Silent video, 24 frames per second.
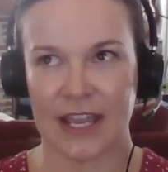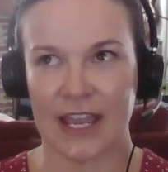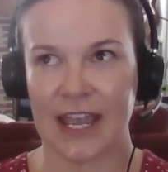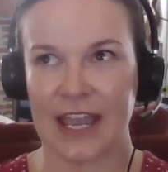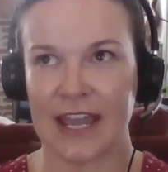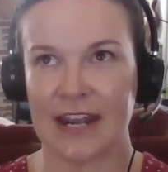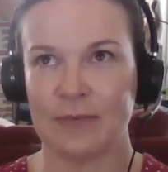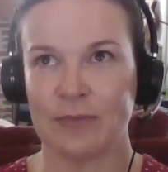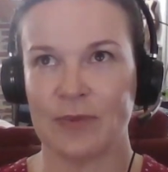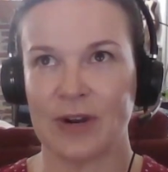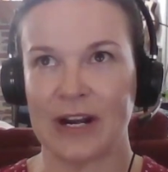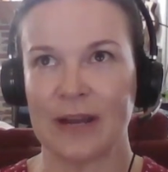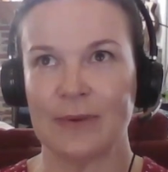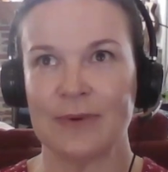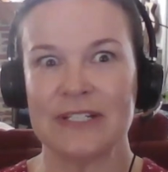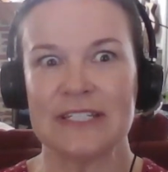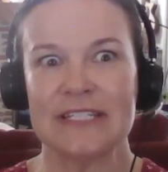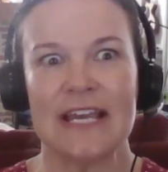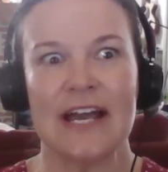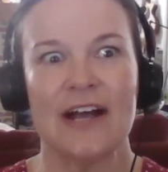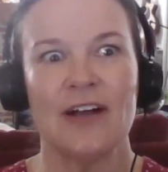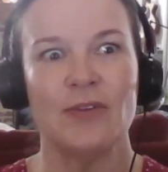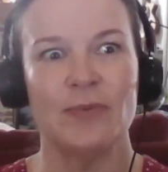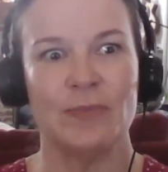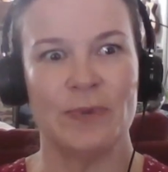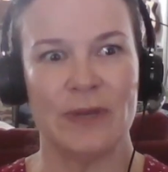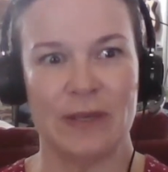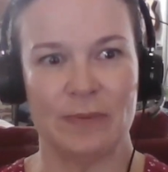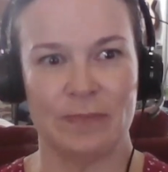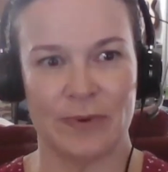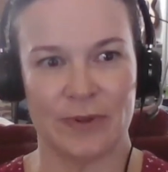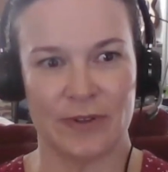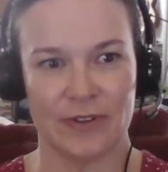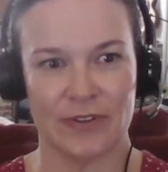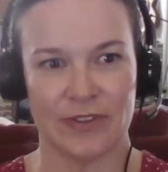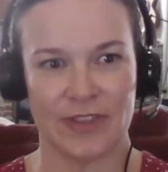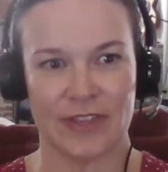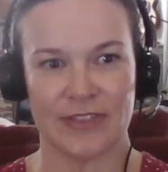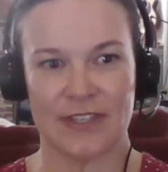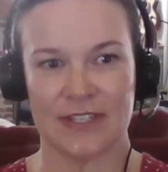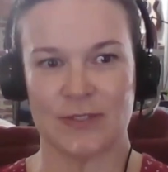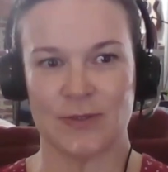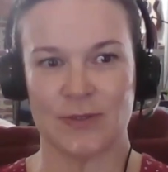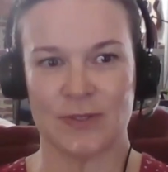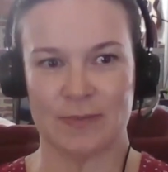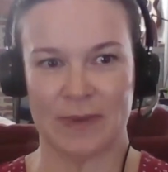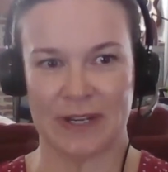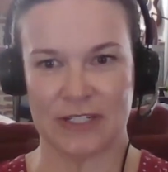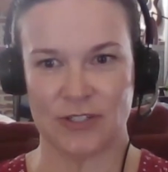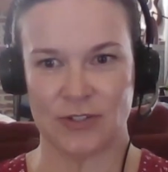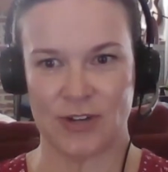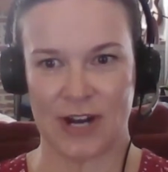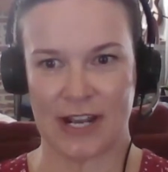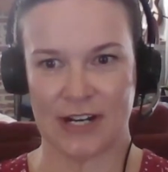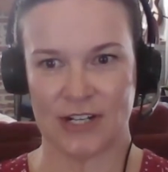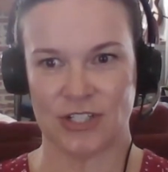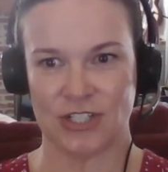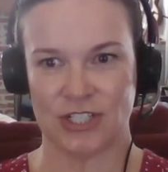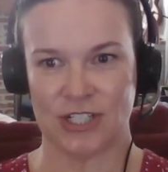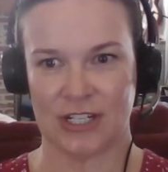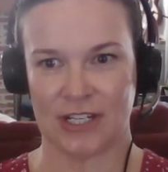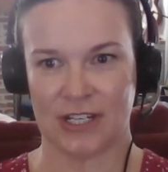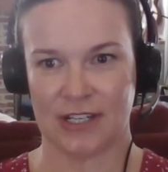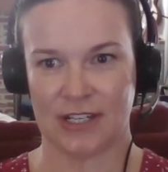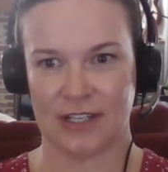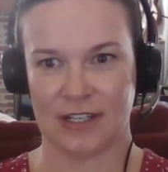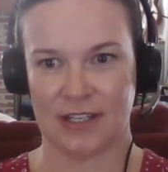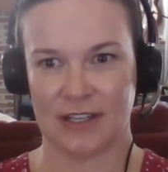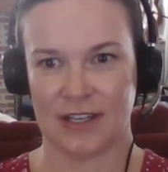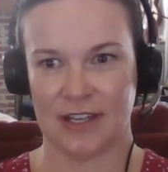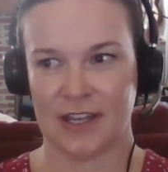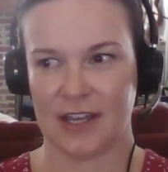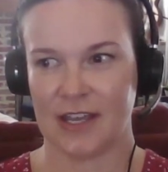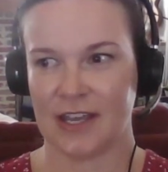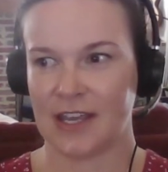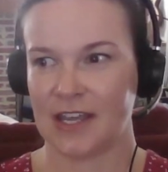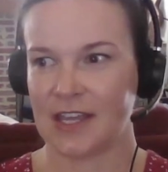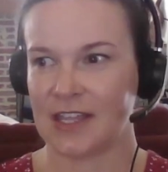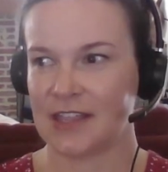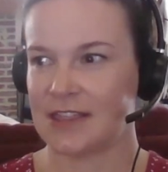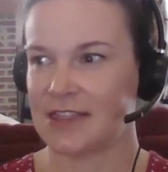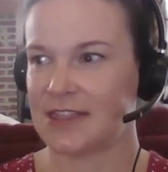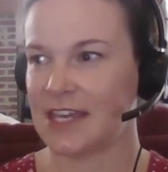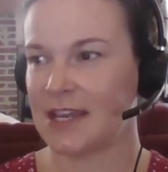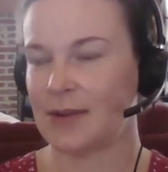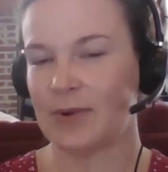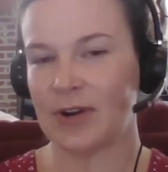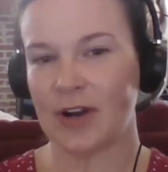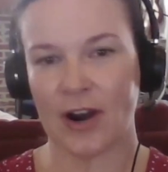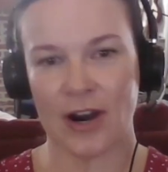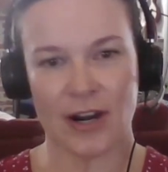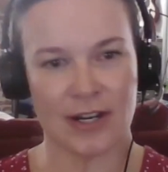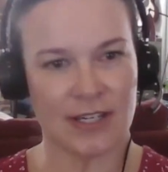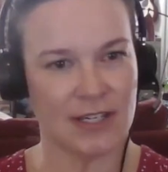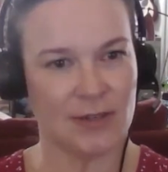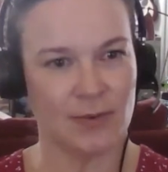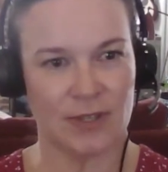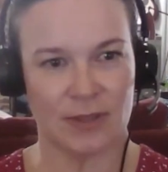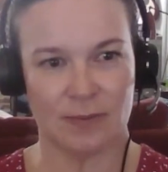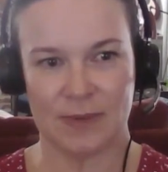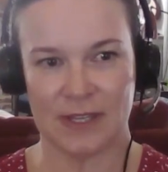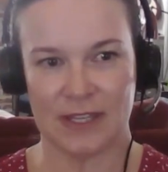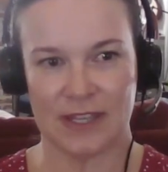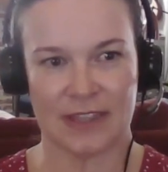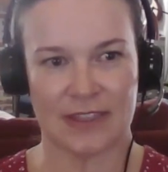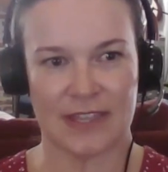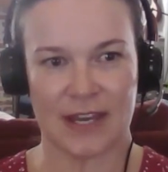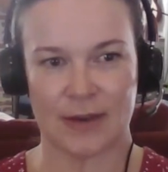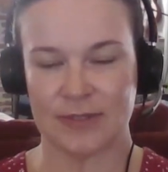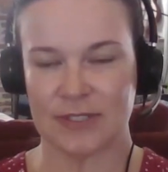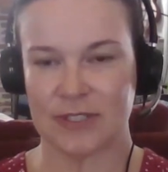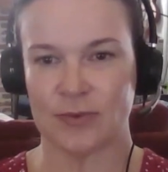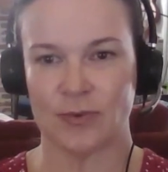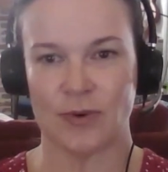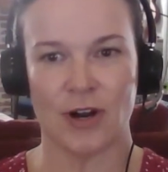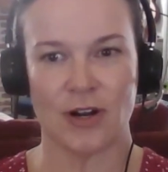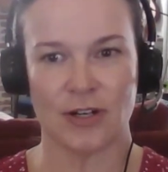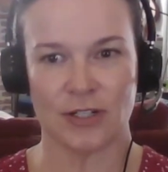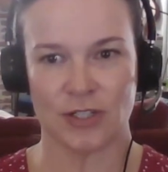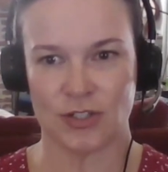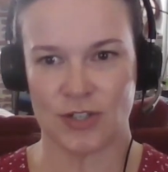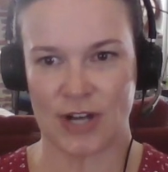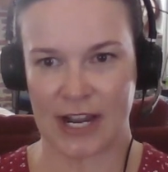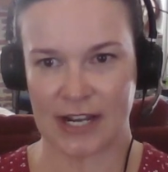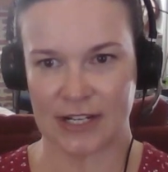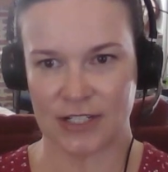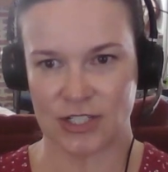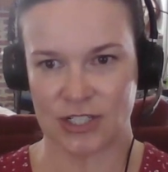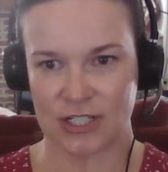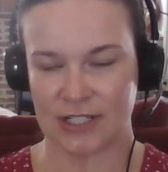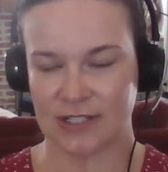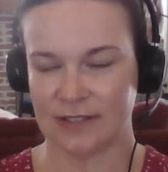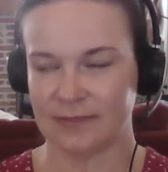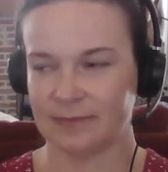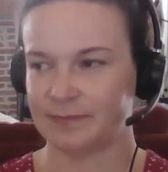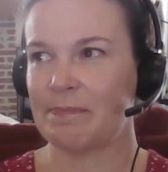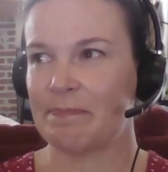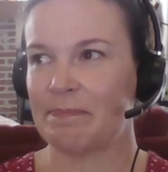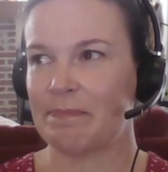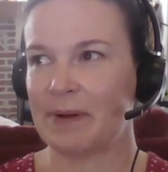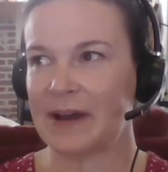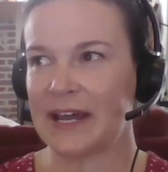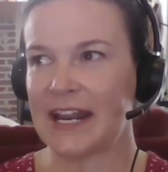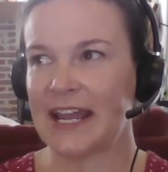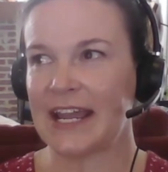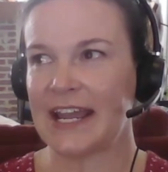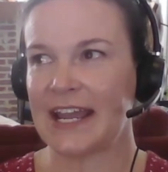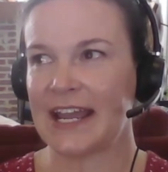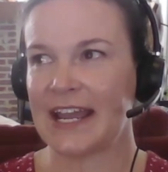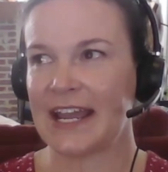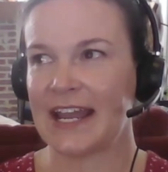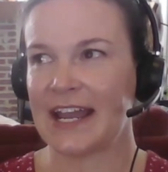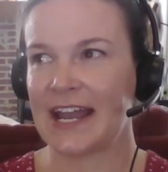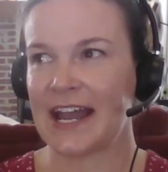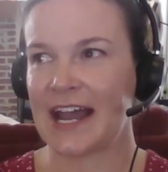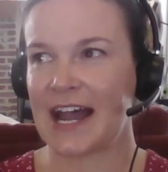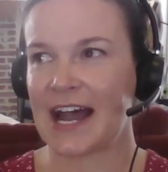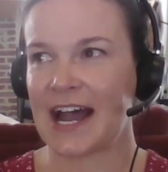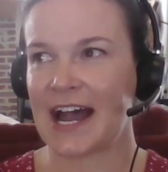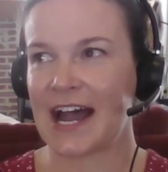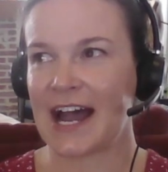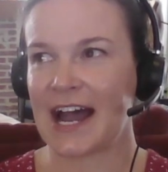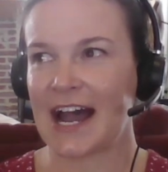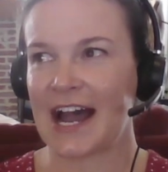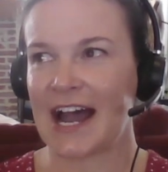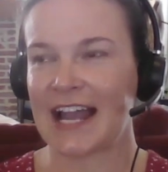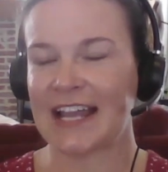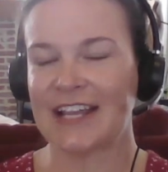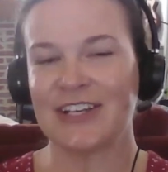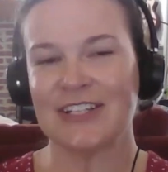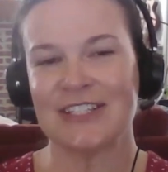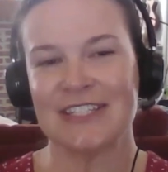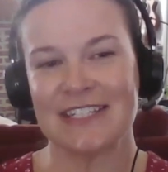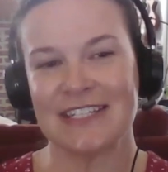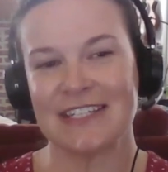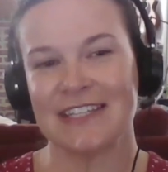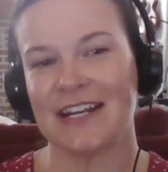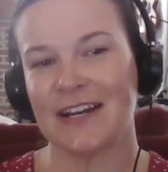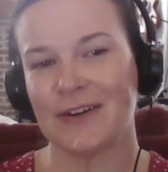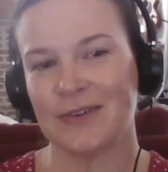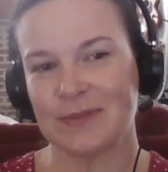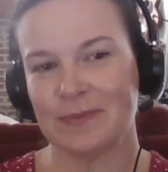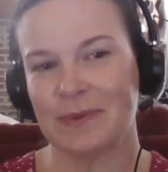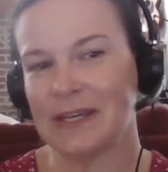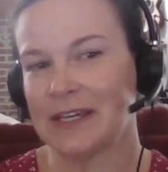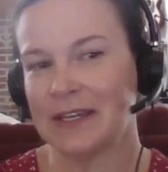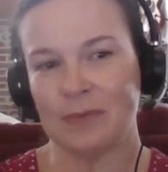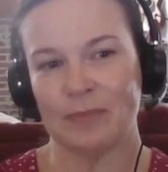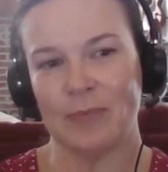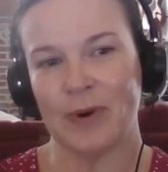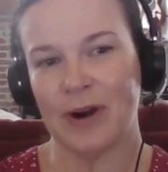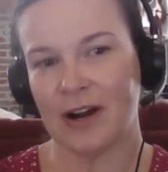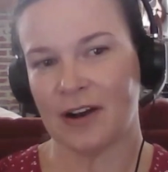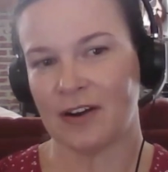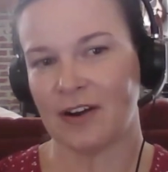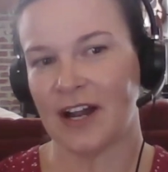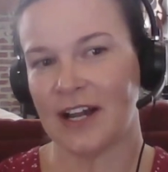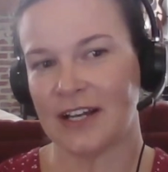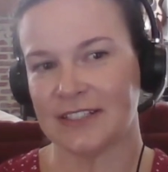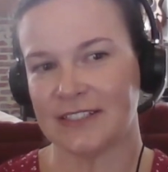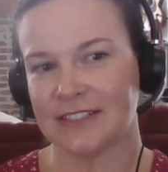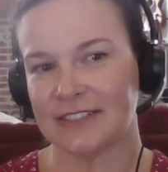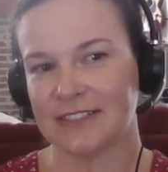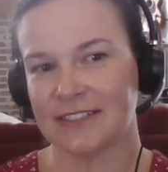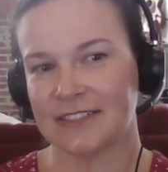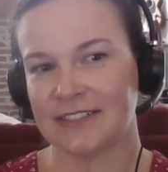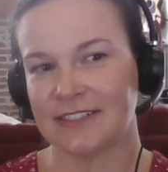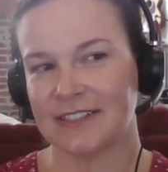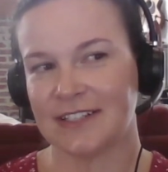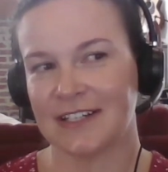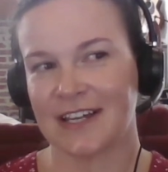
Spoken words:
And when I would tell people that this was my strategy, they would argue with me that that was the wrong strategy. But I could see that I was making progress.